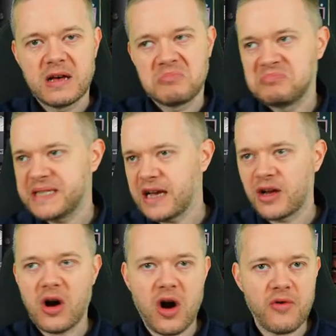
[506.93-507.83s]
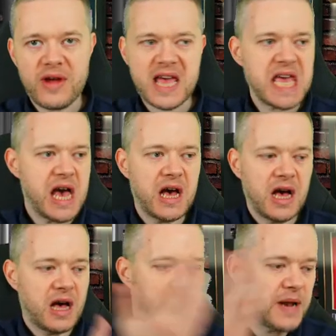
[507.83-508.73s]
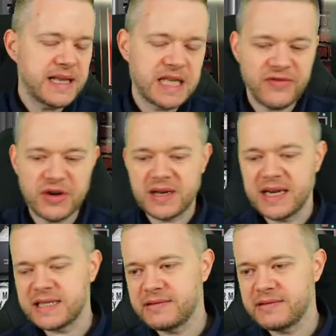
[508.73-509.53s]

Sangaré, uh, plenty of others.